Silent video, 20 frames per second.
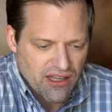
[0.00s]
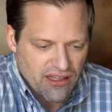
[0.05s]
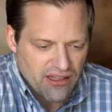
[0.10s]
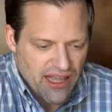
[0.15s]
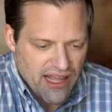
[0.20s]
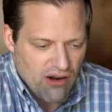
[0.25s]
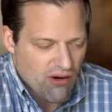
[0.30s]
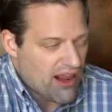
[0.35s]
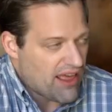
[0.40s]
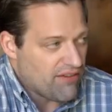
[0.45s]

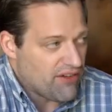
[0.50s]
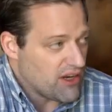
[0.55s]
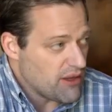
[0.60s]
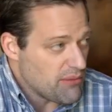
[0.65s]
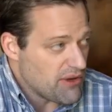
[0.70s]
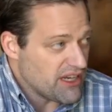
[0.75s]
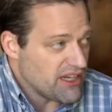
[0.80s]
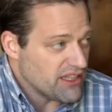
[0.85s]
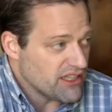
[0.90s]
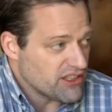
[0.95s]
They don't have
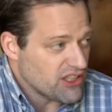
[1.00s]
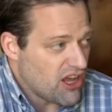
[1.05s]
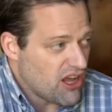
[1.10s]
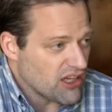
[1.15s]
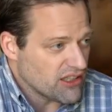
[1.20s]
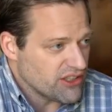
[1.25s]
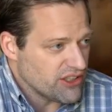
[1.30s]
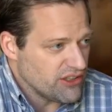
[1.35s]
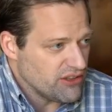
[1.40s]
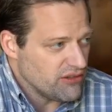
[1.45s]
anybody to
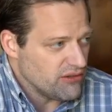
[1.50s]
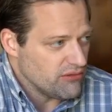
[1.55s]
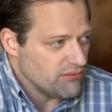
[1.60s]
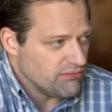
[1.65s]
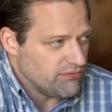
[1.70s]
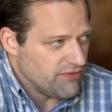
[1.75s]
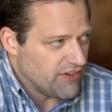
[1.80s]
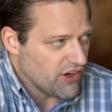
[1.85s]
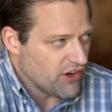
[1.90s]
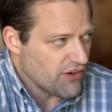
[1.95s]
talk to.
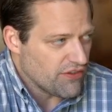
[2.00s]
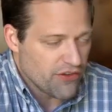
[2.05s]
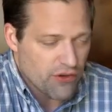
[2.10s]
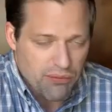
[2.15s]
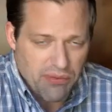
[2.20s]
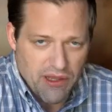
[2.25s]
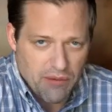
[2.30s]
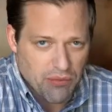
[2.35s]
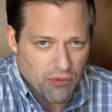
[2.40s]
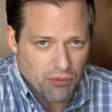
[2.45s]
Very few
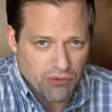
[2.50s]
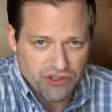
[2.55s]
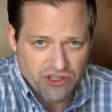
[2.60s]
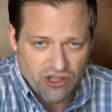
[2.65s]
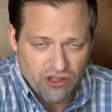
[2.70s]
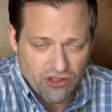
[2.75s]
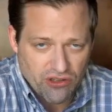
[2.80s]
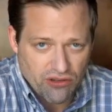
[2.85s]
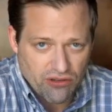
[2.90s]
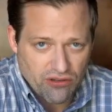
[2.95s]
people
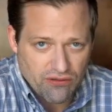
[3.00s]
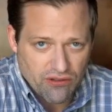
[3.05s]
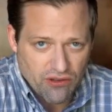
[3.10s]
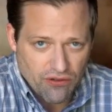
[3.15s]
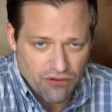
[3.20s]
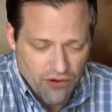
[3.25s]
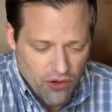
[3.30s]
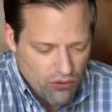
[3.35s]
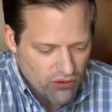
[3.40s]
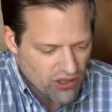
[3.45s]
return their,
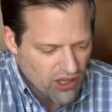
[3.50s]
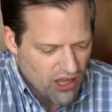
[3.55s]
their phone